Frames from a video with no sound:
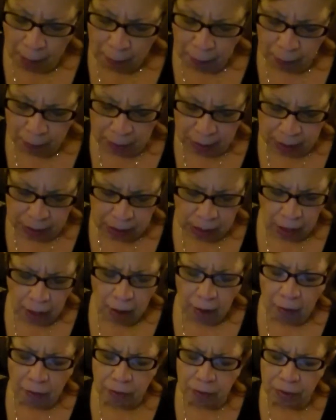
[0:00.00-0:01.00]
peppermint.
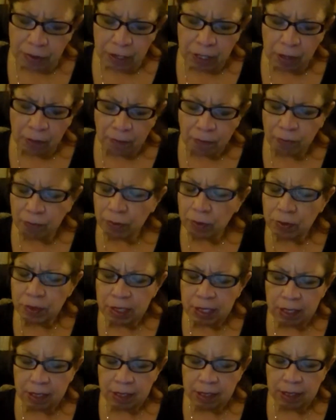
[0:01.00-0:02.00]
The
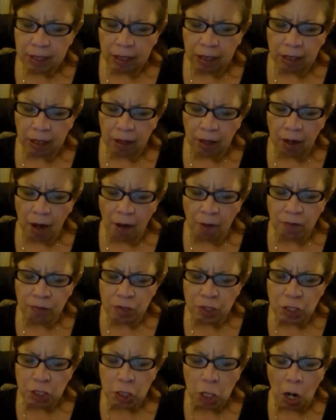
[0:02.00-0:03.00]
fruity sing
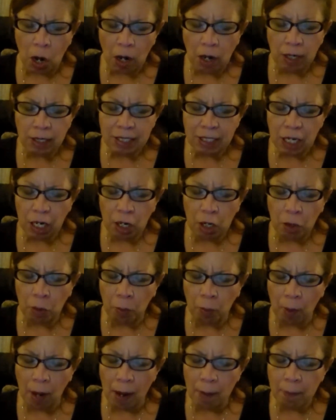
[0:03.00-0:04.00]
of tart
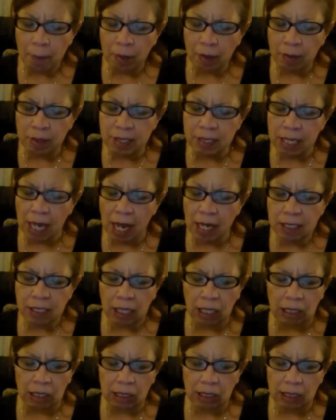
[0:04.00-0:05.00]
cranberries
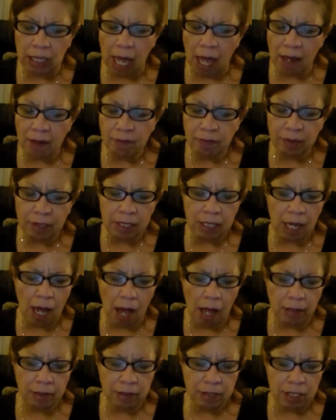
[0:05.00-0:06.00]
adds a lively
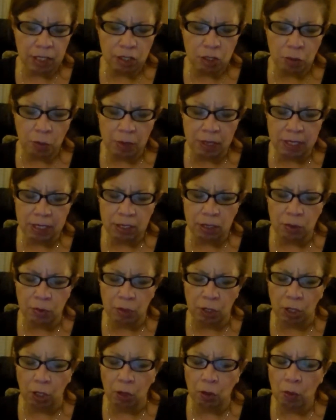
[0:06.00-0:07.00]
holiday twist
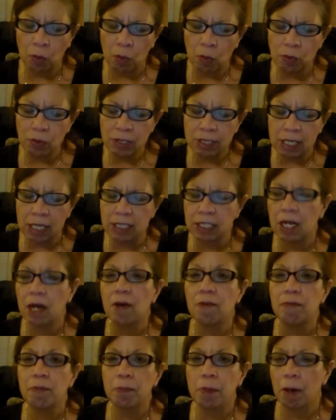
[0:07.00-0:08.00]
to the cool scent
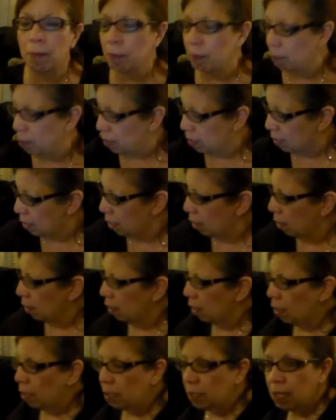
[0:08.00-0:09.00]
of peppermint.
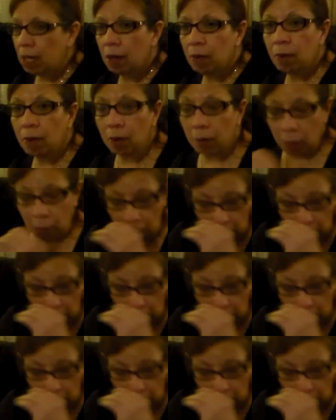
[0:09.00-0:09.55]
Now,